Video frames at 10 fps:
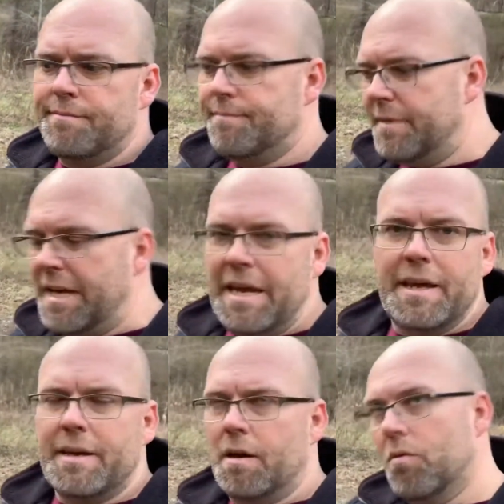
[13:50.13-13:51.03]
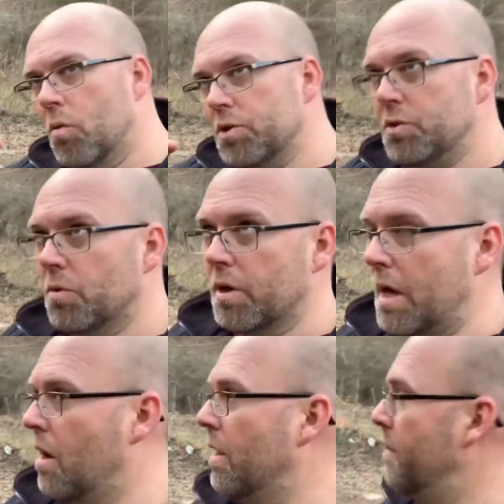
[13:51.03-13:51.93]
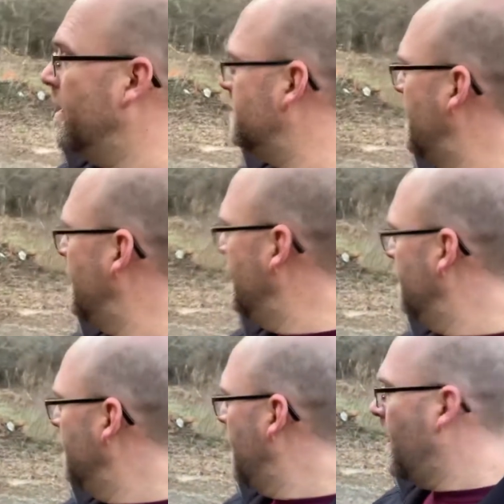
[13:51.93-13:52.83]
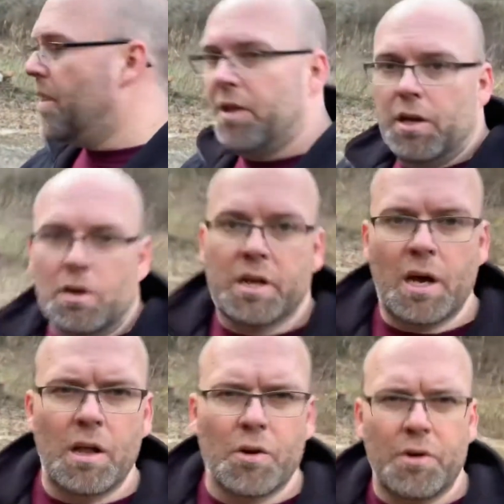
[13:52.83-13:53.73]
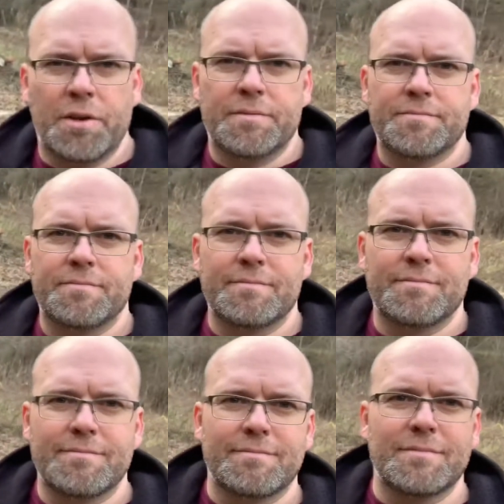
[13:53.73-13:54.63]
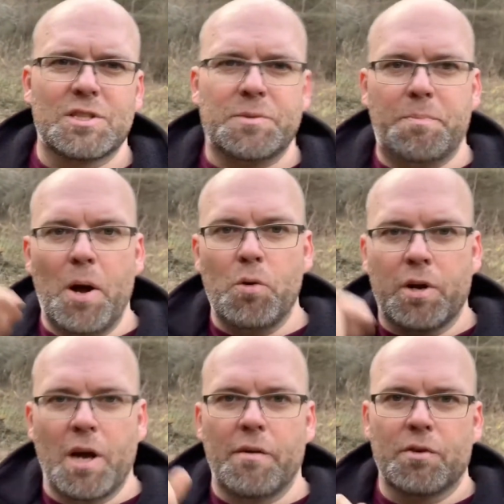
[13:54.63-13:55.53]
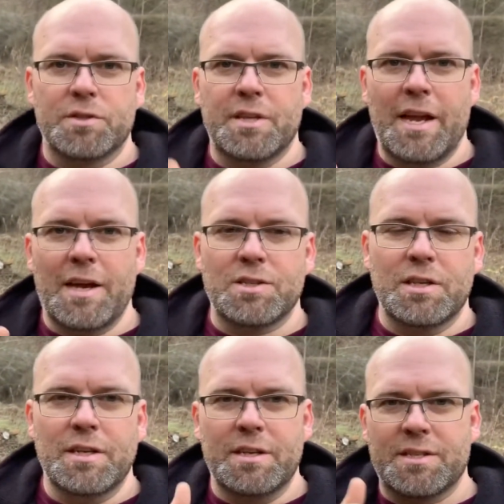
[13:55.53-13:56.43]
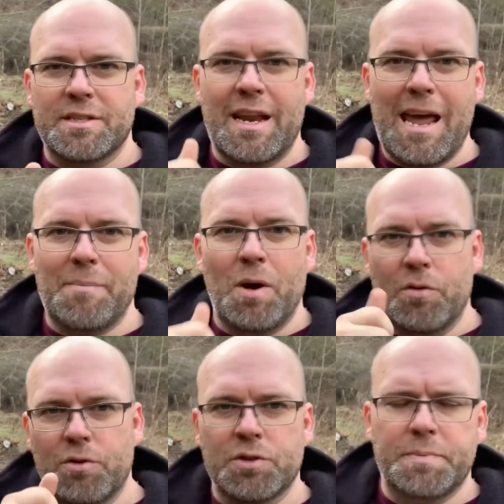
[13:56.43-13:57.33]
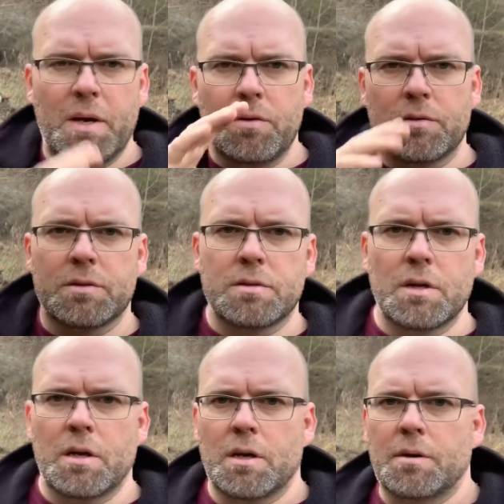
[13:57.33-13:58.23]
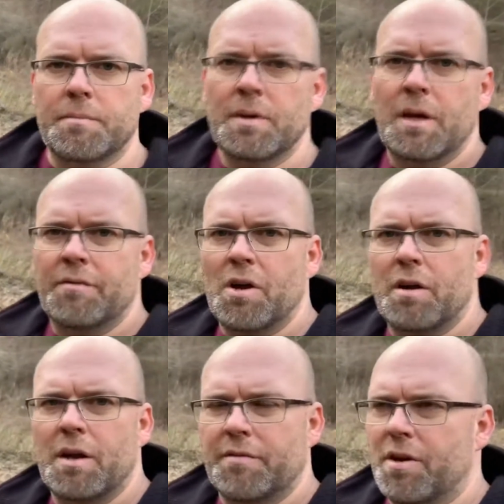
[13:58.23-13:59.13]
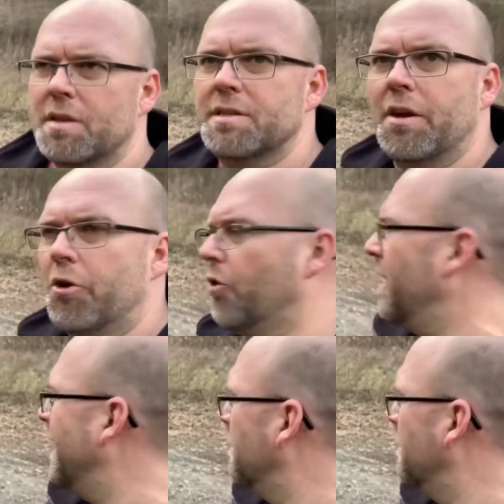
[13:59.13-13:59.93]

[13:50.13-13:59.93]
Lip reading: kit. I don't know what you want to call that, but it's the little colored spoke covers that actually snap on your spokes. I've got a set of green and